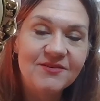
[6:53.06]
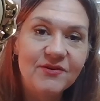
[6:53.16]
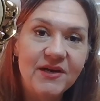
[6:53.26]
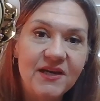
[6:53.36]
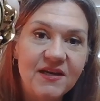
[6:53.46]

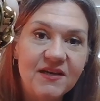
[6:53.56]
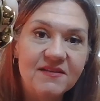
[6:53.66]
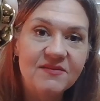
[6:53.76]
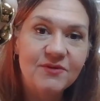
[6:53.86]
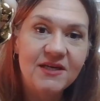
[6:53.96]
great. It
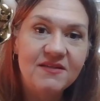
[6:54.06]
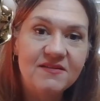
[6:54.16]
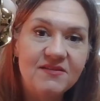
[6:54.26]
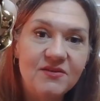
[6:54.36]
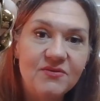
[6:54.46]
has
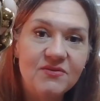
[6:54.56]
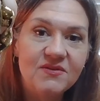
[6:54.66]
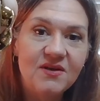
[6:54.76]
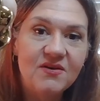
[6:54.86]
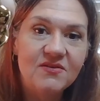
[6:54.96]

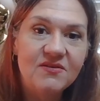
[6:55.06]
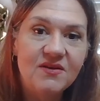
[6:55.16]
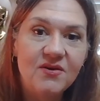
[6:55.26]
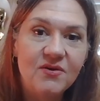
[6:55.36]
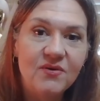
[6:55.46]
rhinestones
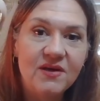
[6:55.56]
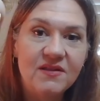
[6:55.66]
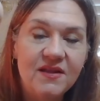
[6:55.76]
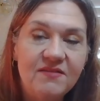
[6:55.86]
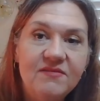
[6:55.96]
also. I
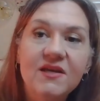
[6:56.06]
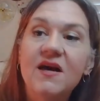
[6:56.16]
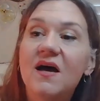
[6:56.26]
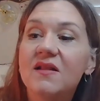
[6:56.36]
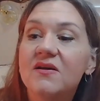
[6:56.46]
love the
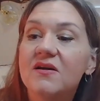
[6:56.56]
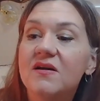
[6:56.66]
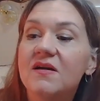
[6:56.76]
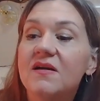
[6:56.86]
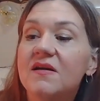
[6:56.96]
color.